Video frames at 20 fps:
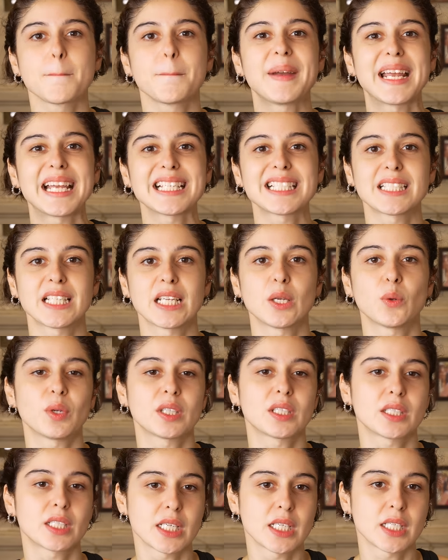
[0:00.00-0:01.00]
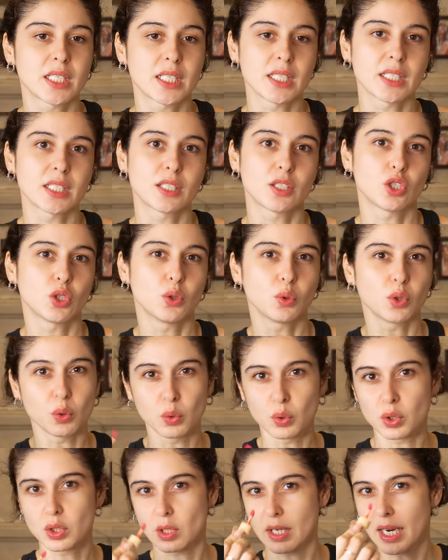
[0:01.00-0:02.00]
best thing with tint is you
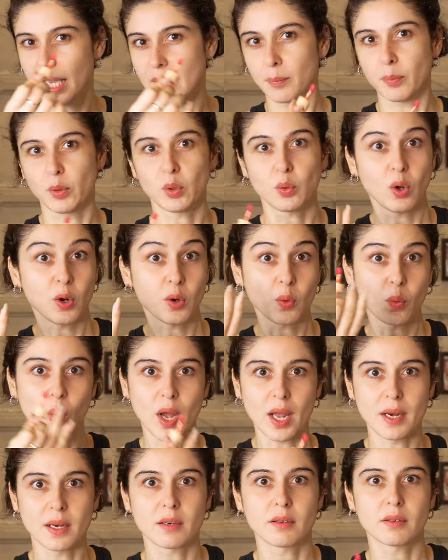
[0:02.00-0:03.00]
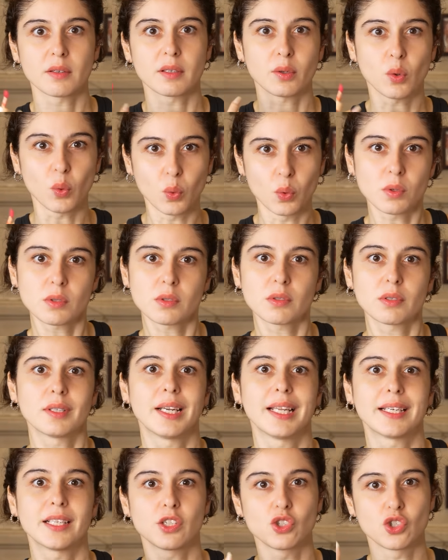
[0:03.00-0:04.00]
use like put on one coat,
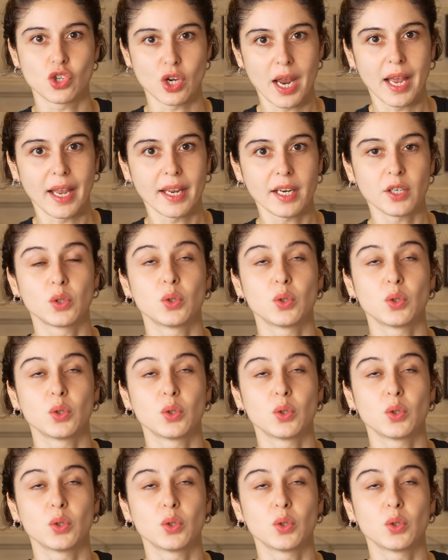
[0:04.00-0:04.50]
let it dry.